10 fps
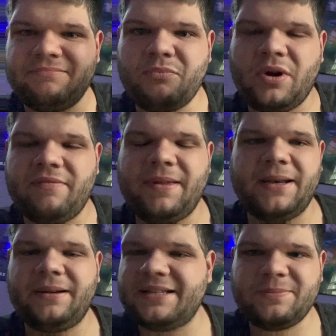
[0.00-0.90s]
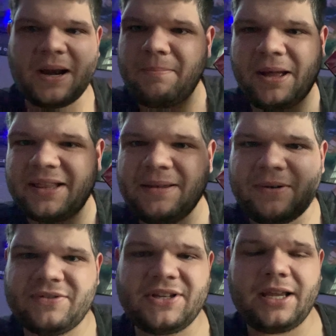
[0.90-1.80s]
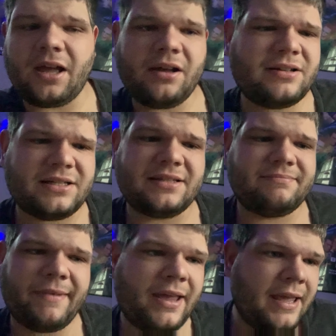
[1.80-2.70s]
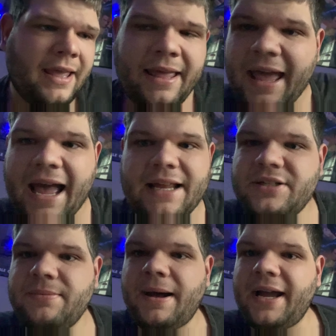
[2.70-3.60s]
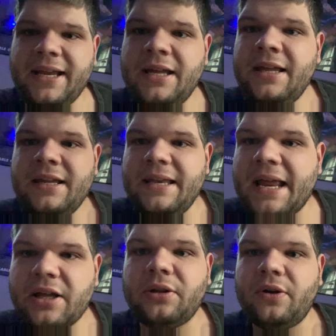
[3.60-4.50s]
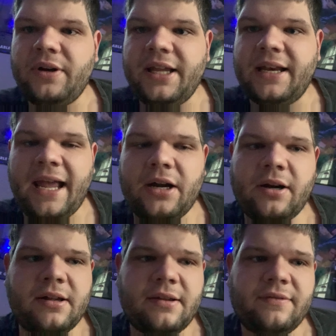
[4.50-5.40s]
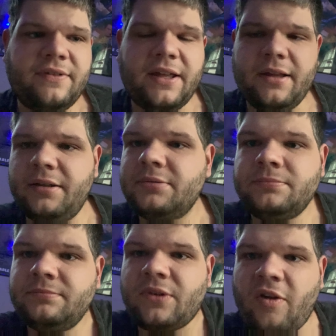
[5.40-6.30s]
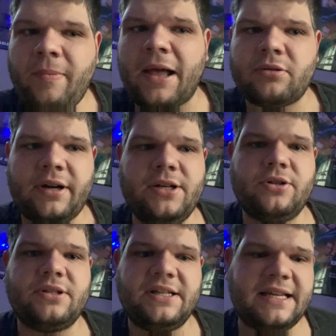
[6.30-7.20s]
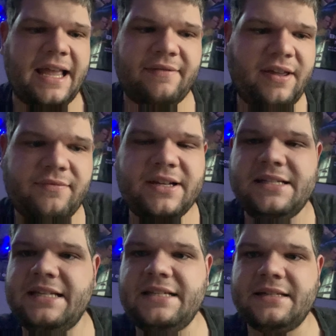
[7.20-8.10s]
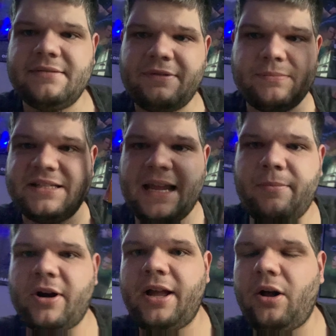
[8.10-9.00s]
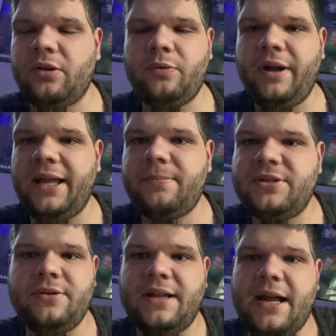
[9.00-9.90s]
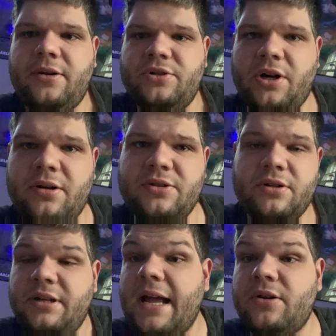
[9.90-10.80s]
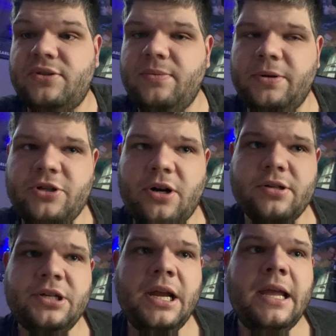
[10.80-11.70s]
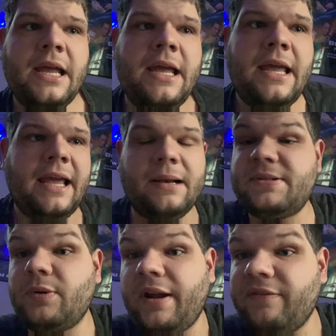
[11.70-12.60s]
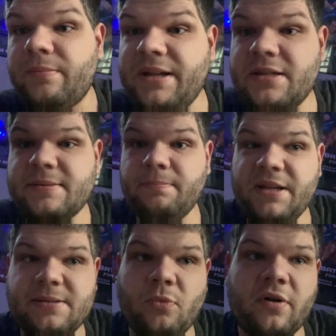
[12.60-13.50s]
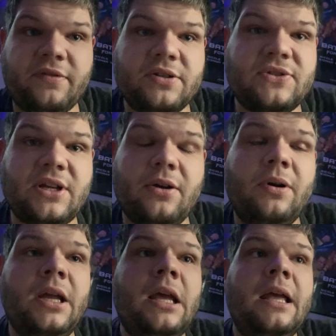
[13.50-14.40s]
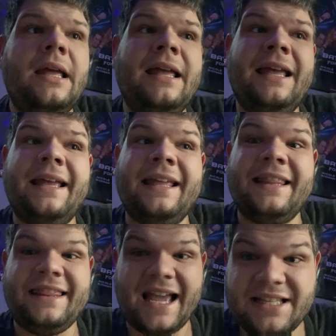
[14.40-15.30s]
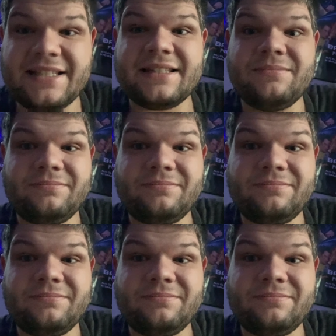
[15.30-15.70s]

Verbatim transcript: would have been, because when I bought them, I was like, oh, let's just add to my Nickelodeon era of uh, of Power Rangers because I have every season from Samurai all the way up to Dino Charge or Dino Supercharge, and I'm still waiting for Beast, Beast Morphers. So that's